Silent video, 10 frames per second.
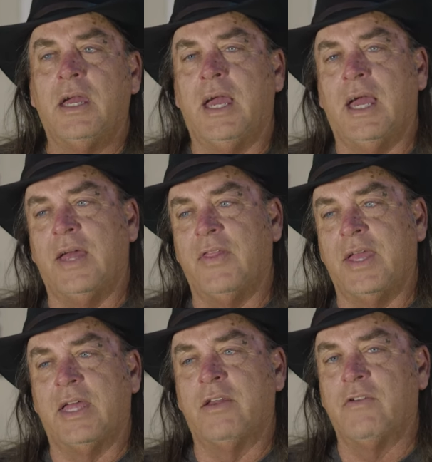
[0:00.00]
And
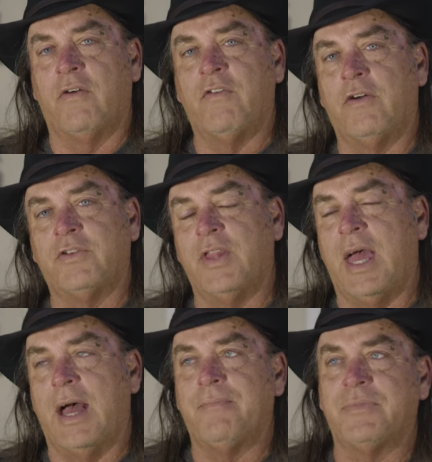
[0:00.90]
they get involved in
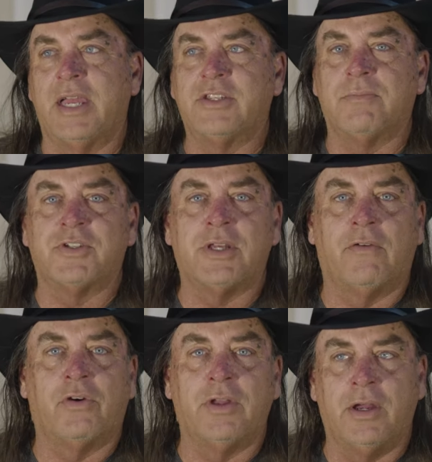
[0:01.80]
that. It takes them
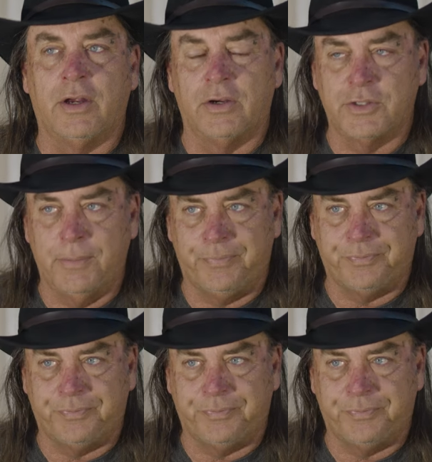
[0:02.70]
several years